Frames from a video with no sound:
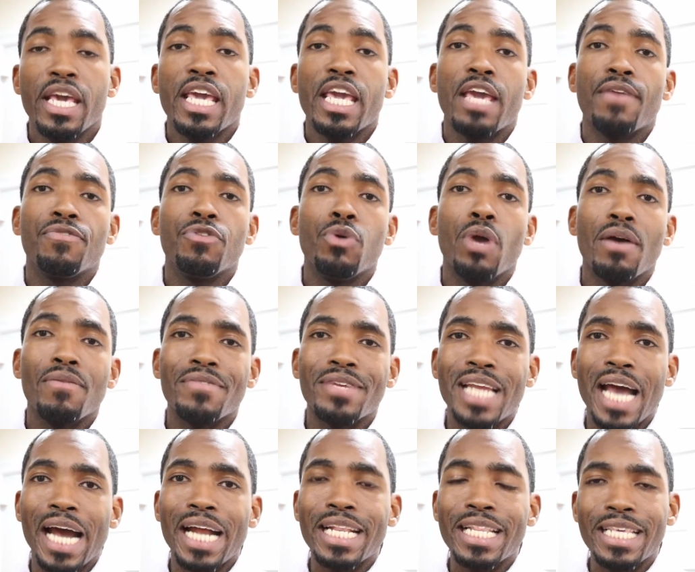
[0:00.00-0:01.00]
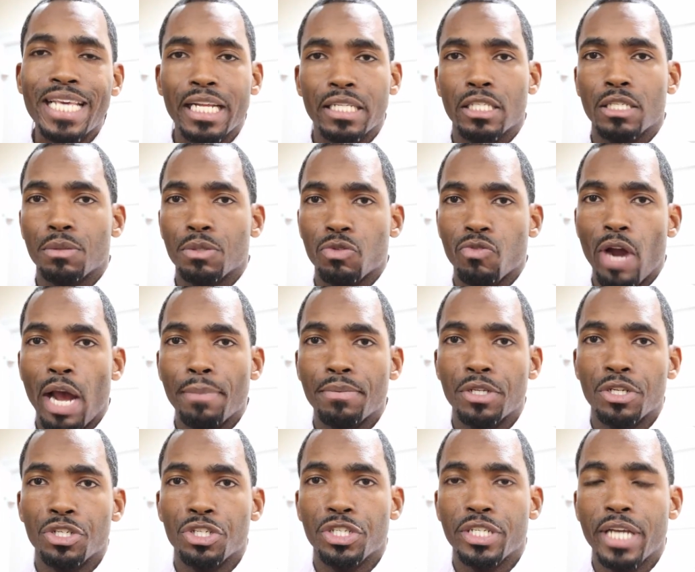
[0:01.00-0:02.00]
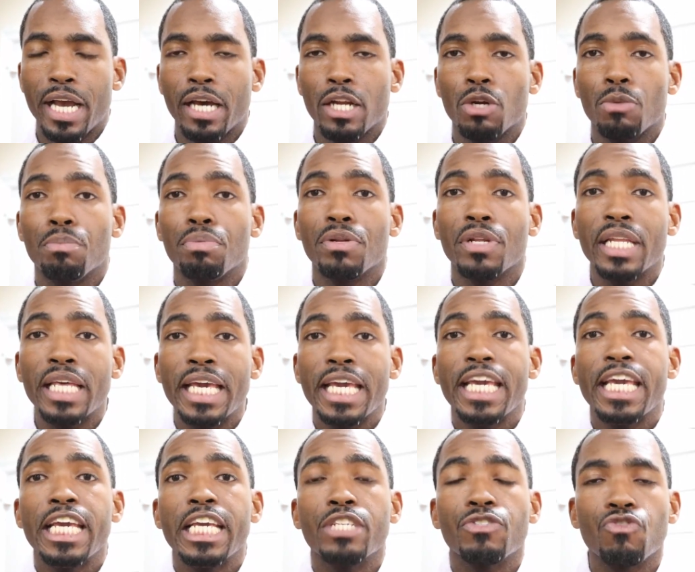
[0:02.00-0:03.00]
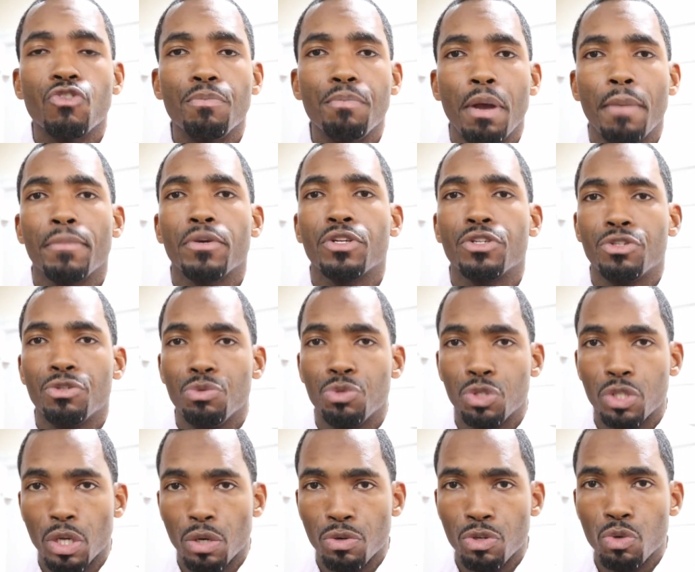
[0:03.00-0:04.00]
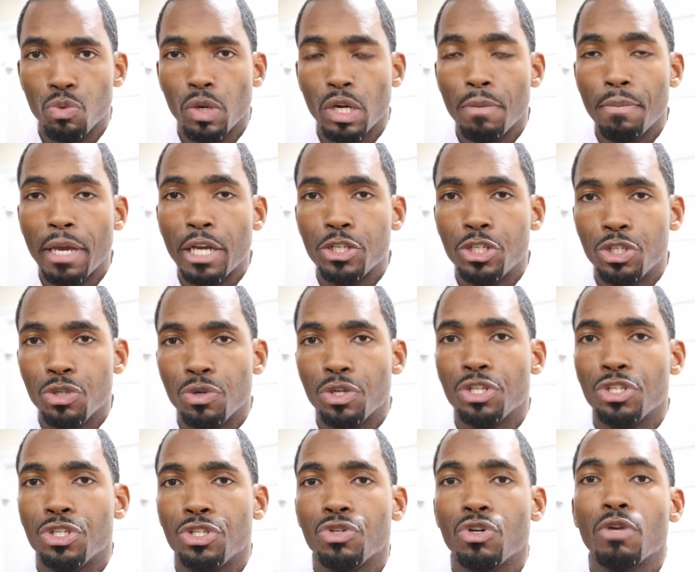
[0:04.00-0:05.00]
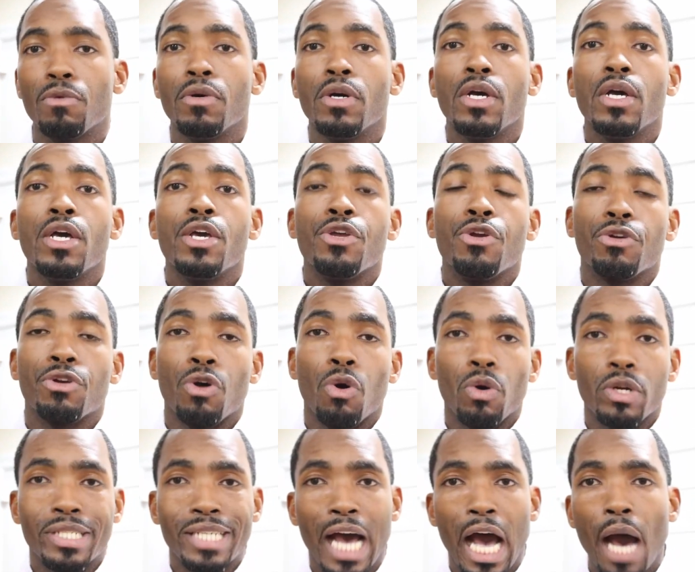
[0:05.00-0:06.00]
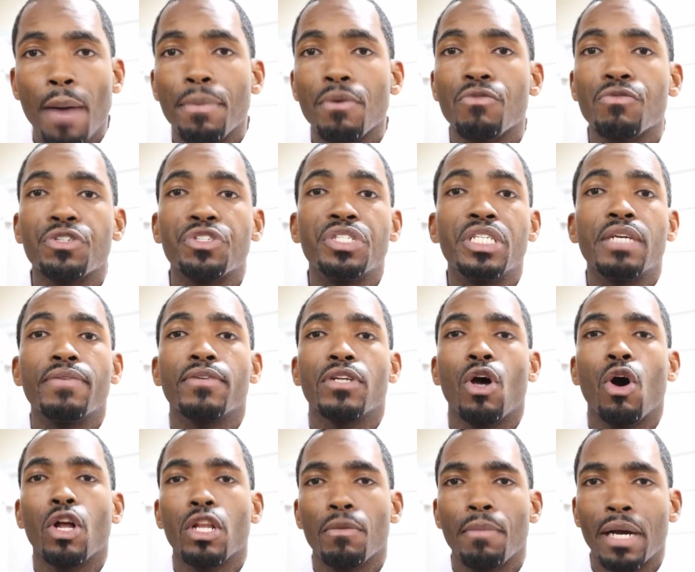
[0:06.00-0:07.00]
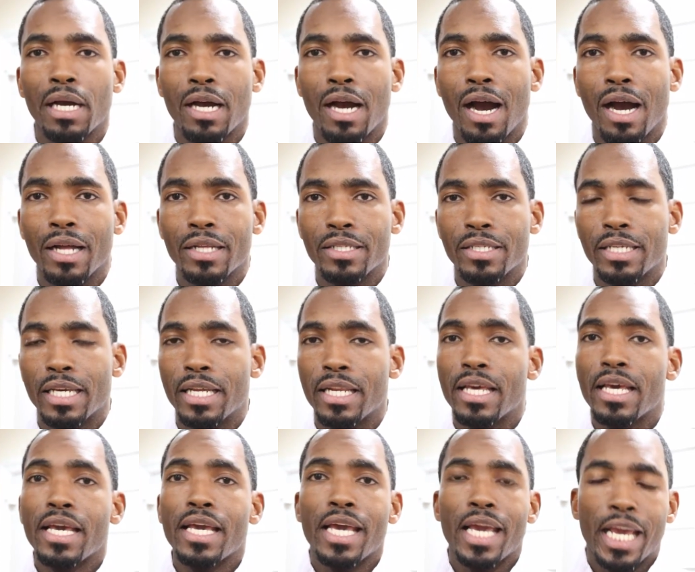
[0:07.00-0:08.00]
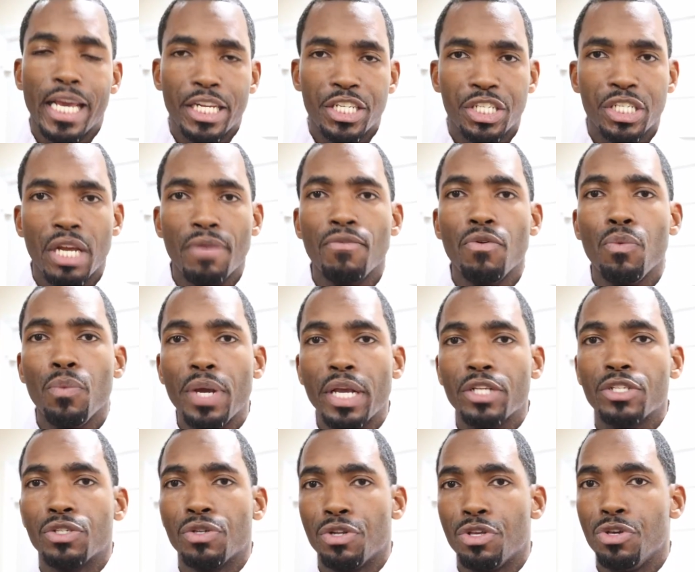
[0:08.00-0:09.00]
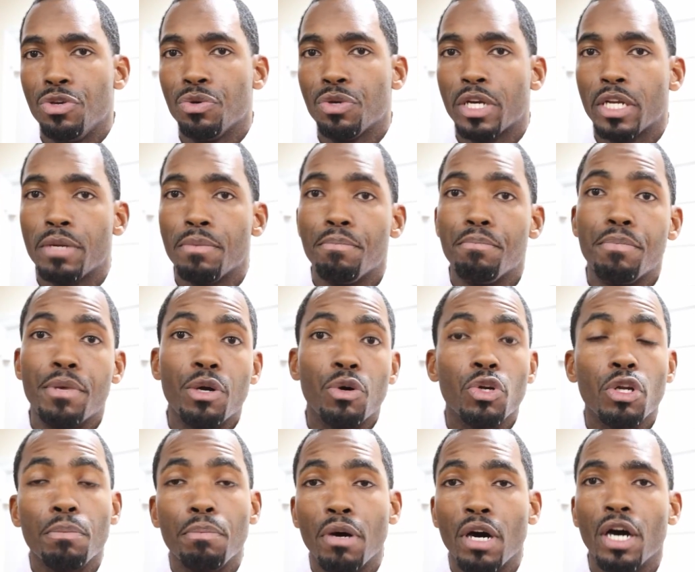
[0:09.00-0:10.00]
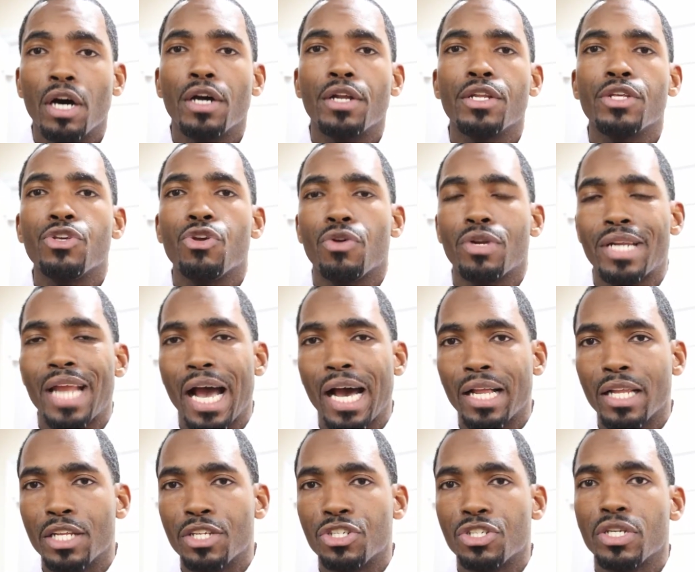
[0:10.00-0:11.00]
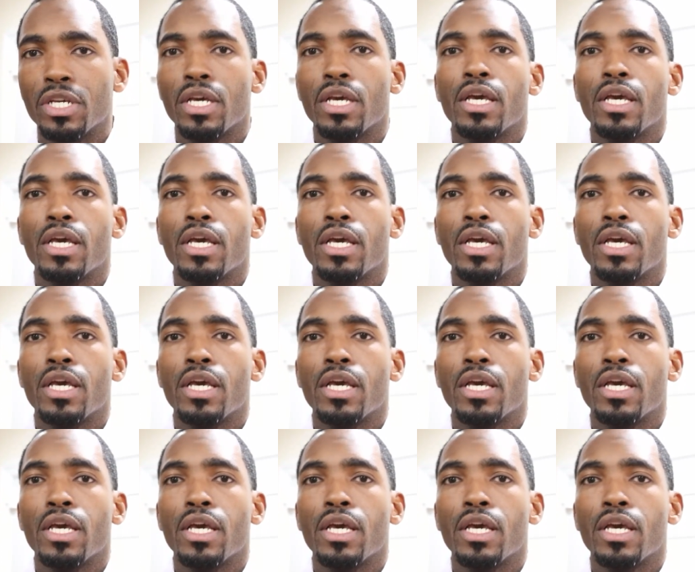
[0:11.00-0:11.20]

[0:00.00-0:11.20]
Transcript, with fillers: If you have not yet subscribed to this channel, please remember to do so. You want to make sure that you're, you're on top of receiving all of my content each and every week so that you can build upon your knowledge